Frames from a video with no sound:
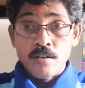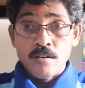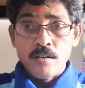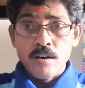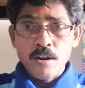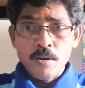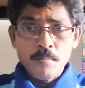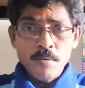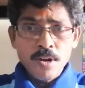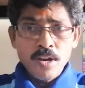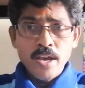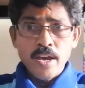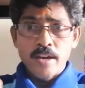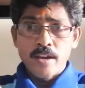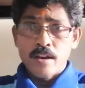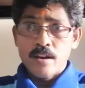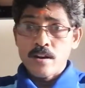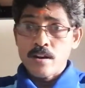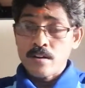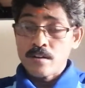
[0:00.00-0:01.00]
Normally
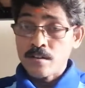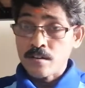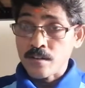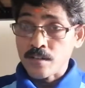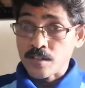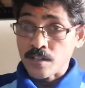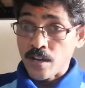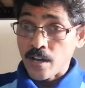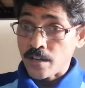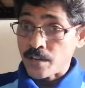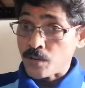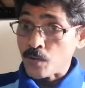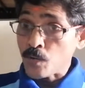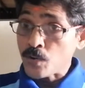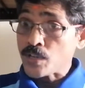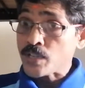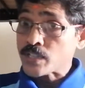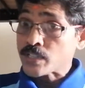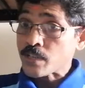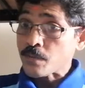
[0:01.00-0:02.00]
I
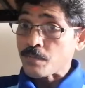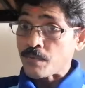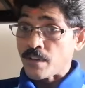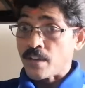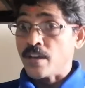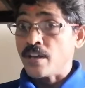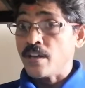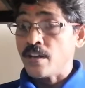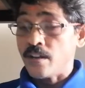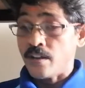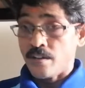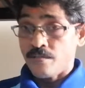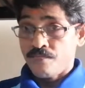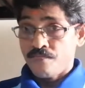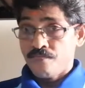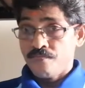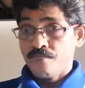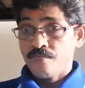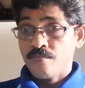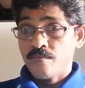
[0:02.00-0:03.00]
don't disturb any life,
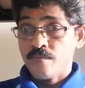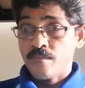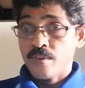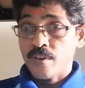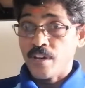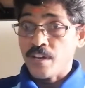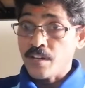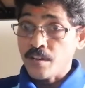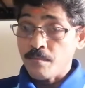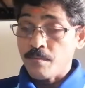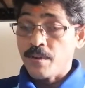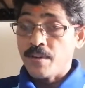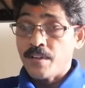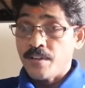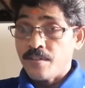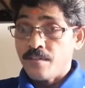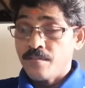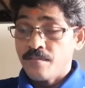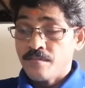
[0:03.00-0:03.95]
anybody.